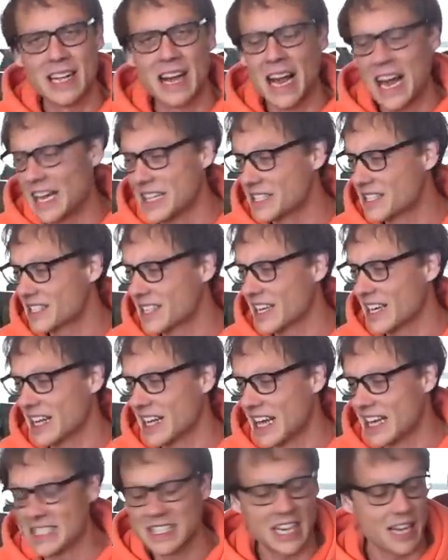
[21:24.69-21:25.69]
That's,
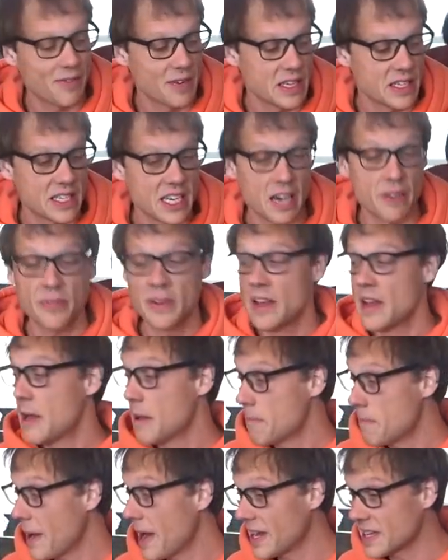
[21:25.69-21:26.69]
uh, that's lovely stuff.
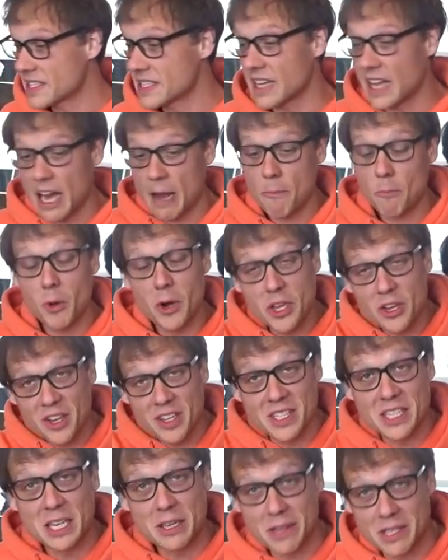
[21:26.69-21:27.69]
But um, what you
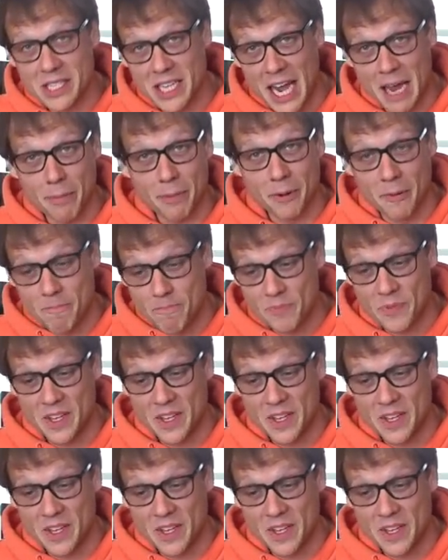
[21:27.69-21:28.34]
can see on the table,